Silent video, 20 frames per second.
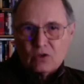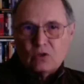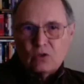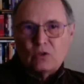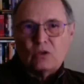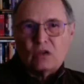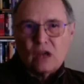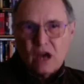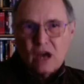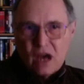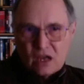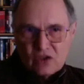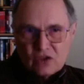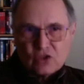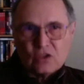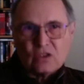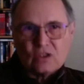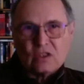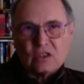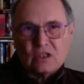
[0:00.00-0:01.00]
who
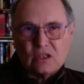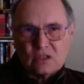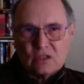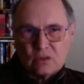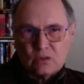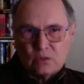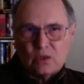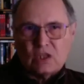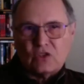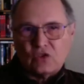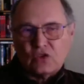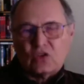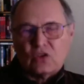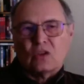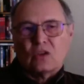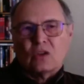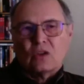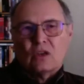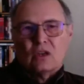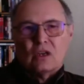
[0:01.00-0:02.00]
consciously switched,
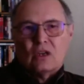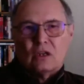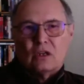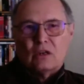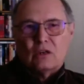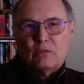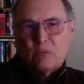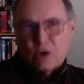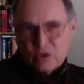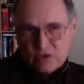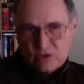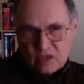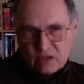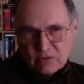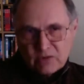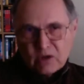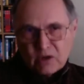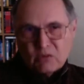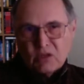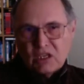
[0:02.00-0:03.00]
mostly
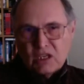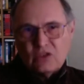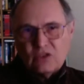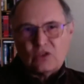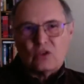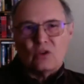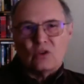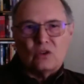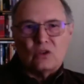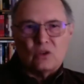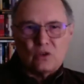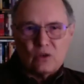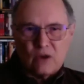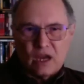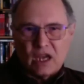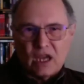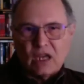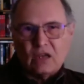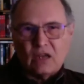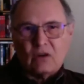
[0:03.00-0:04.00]
from Eastern
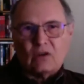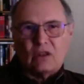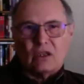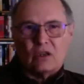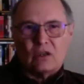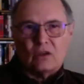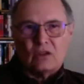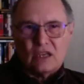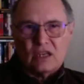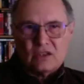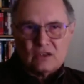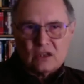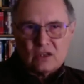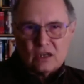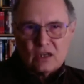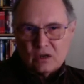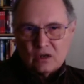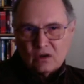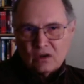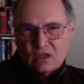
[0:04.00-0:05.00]
Ukraine or the Odessa
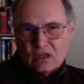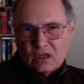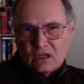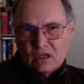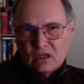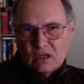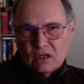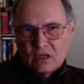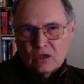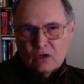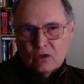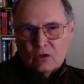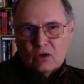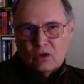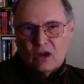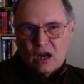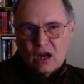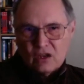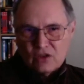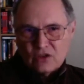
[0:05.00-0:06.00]
area, who
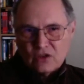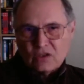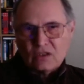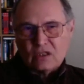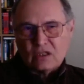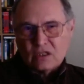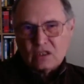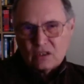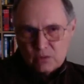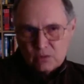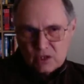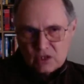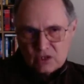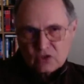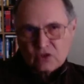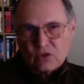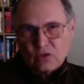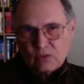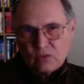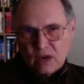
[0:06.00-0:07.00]
consciously switched
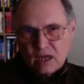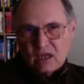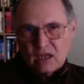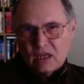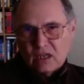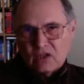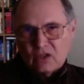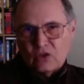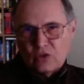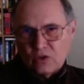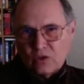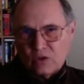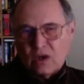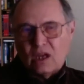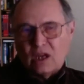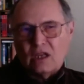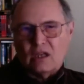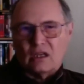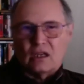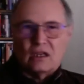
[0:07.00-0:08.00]
to writing in
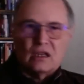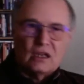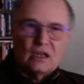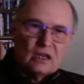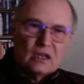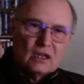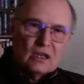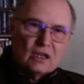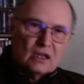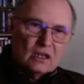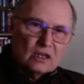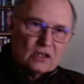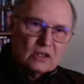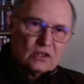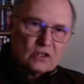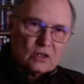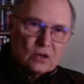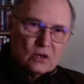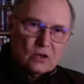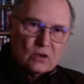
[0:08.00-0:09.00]
Ukrainian.
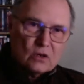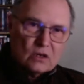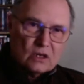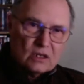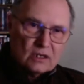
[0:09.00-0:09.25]
So,